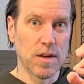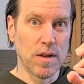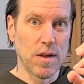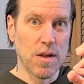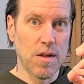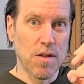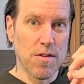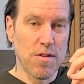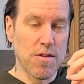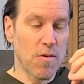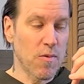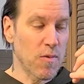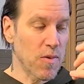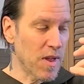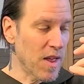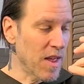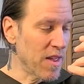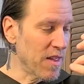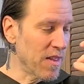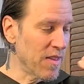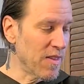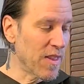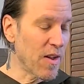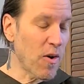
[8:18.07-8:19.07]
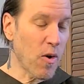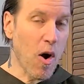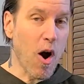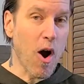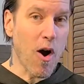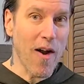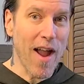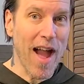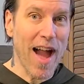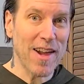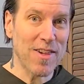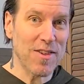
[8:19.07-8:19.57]
So there
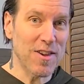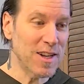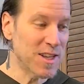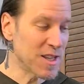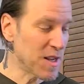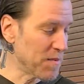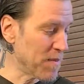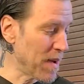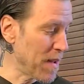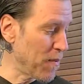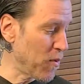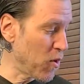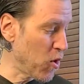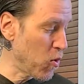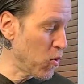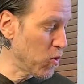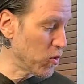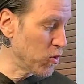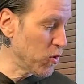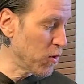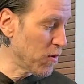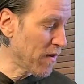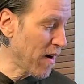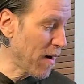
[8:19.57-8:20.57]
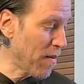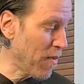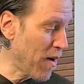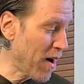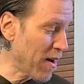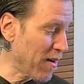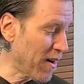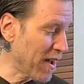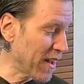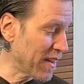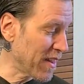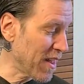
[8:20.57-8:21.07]
are actually some people who will do a
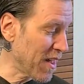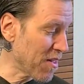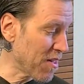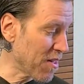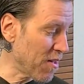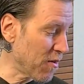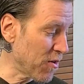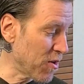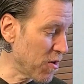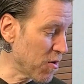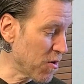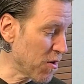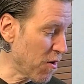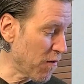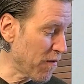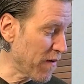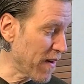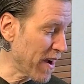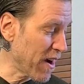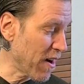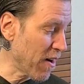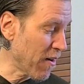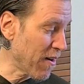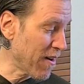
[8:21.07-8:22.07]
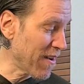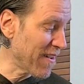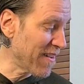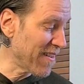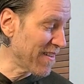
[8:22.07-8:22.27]
vibrato like this. They'll use their finger.